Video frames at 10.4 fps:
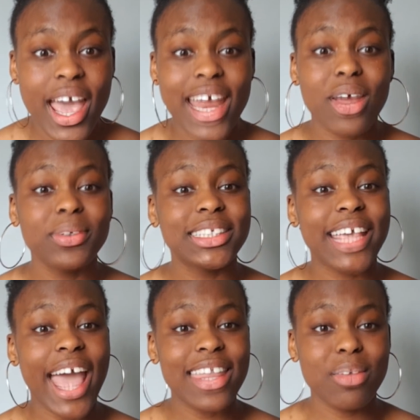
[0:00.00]
And I was
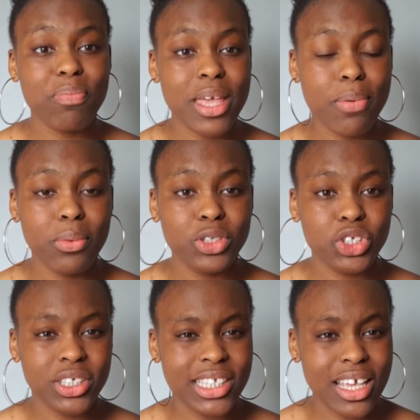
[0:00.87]
scared that people would
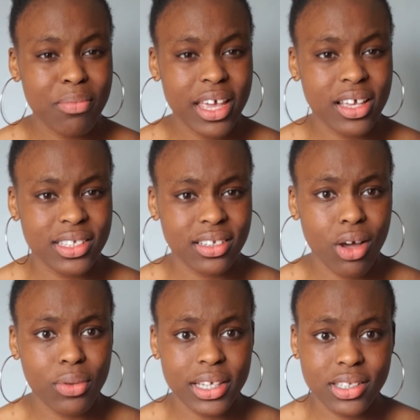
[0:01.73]
just see me as,
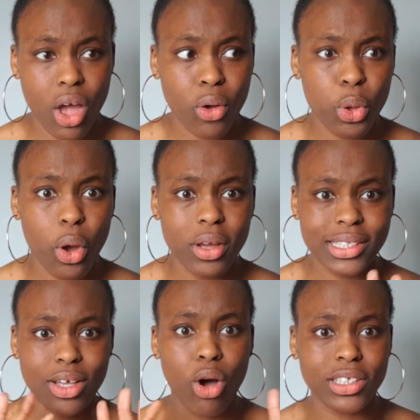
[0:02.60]
oh, this girl who got
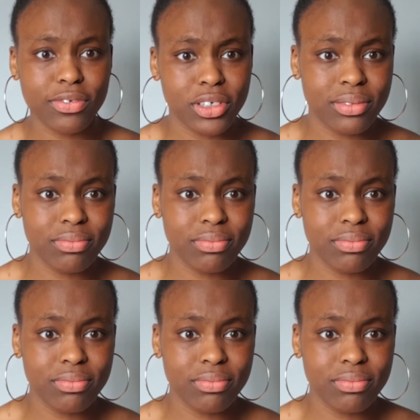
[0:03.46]
into Oxford